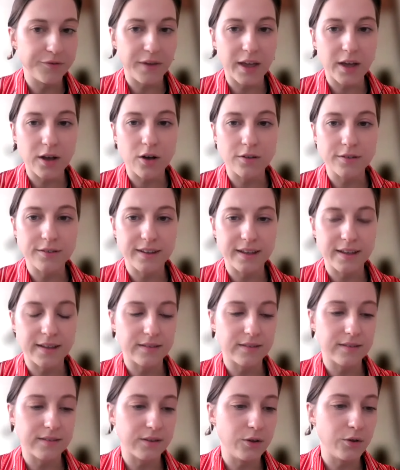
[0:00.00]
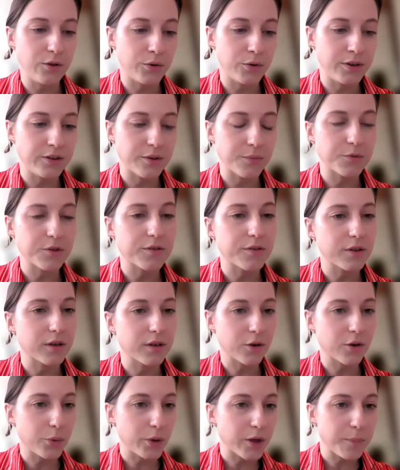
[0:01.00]
fake content, you know, in terms of
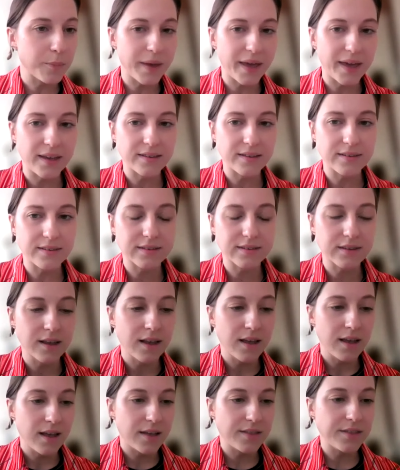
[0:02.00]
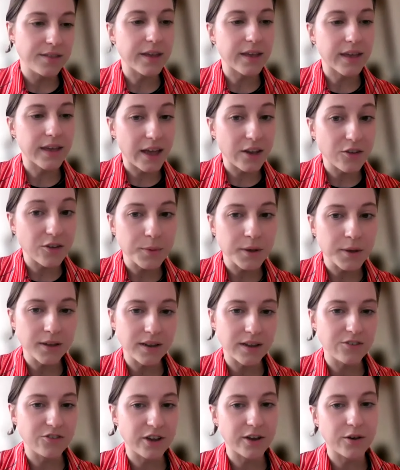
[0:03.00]
the quick pace and the
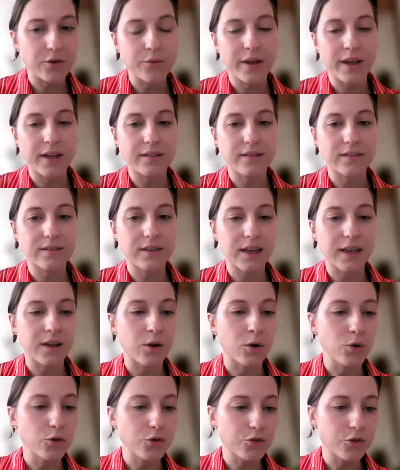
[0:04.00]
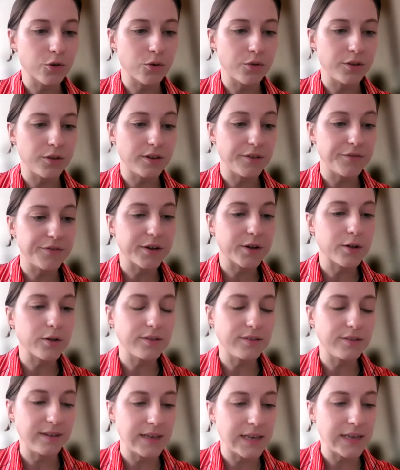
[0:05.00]
engagement it generates, and also the
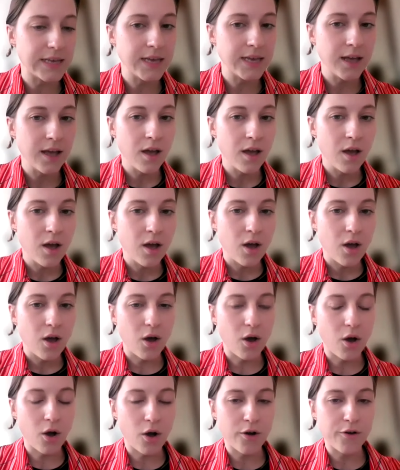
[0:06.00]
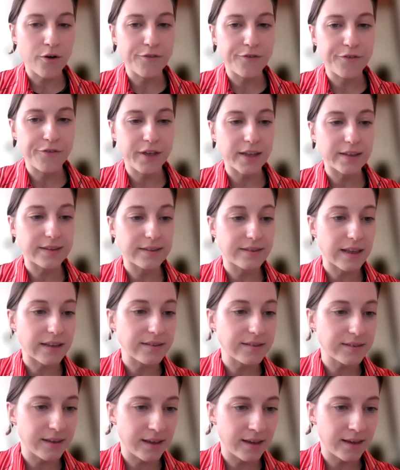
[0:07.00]
difficulty of
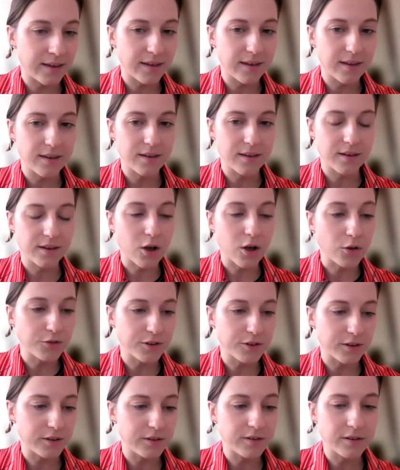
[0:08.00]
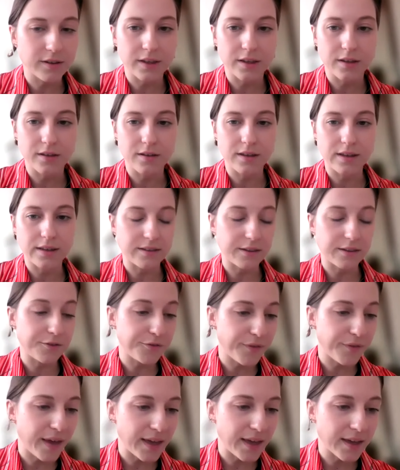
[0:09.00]
assessing content. Is it
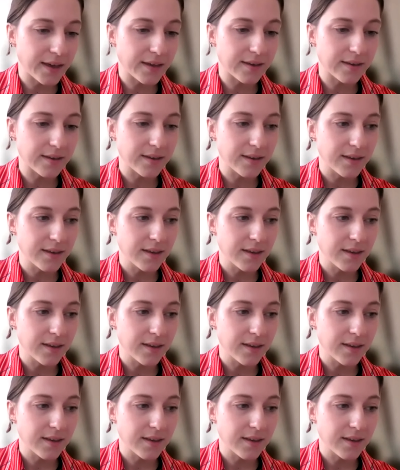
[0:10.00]
fake?